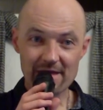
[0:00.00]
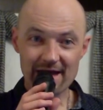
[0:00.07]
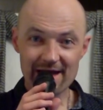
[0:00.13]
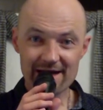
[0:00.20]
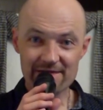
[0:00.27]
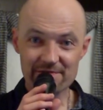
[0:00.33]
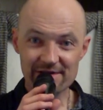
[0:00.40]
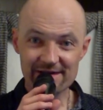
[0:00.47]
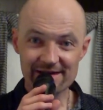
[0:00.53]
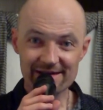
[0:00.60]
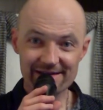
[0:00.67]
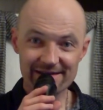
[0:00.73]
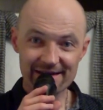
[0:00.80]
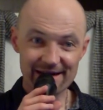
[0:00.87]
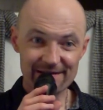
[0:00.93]
And then
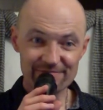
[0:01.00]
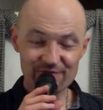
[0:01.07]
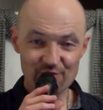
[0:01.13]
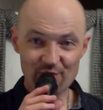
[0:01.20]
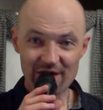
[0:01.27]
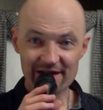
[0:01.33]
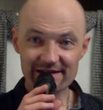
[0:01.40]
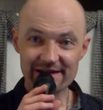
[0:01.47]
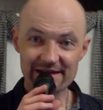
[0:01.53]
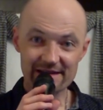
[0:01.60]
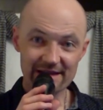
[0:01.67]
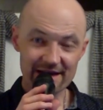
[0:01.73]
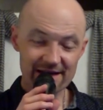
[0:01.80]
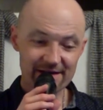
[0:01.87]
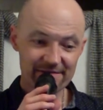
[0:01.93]
after a while he
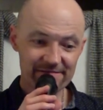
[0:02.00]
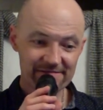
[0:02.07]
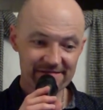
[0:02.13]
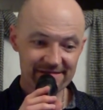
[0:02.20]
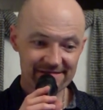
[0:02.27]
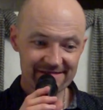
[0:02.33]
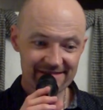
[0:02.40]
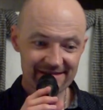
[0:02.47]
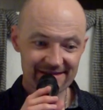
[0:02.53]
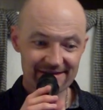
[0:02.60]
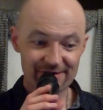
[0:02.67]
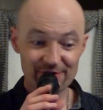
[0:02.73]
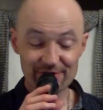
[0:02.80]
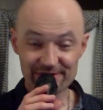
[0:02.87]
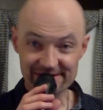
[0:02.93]
left,
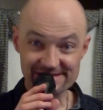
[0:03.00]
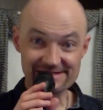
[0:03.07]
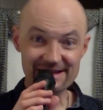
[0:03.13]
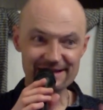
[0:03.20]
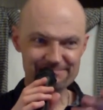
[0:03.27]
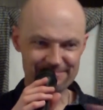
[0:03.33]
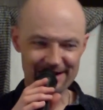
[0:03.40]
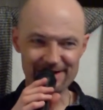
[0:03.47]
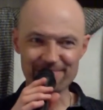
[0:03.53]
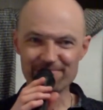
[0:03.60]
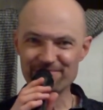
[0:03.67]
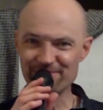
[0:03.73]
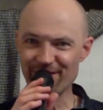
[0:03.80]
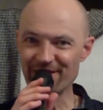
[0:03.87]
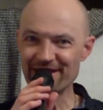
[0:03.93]
or at least I
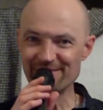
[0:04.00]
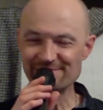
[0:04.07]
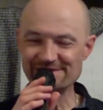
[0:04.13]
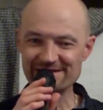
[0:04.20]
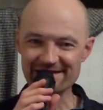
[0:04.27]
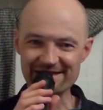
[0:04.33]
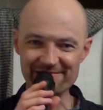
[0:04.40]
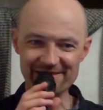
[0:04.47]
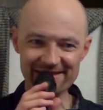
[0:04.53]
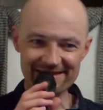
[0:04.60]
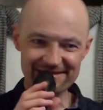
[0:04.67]
thought he was leaving.